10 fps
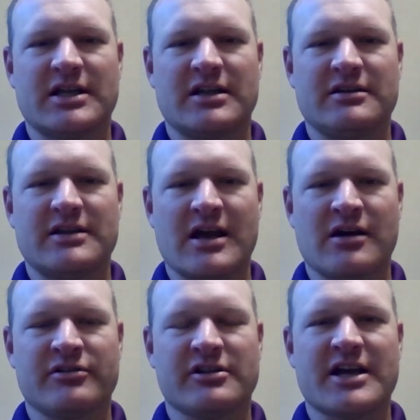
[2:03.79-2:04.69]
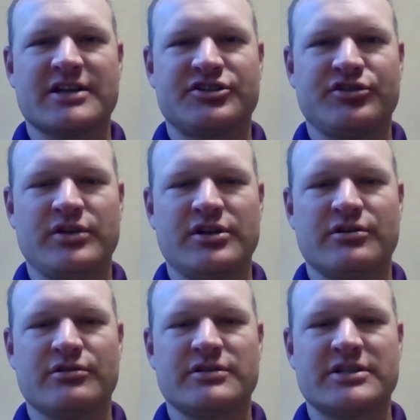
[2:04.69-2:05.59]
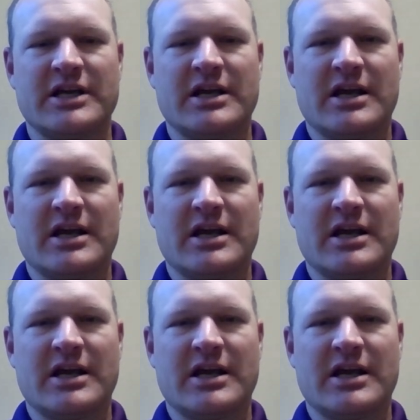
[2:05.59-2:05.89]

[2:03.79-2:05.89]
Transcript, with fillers: And now the last two years,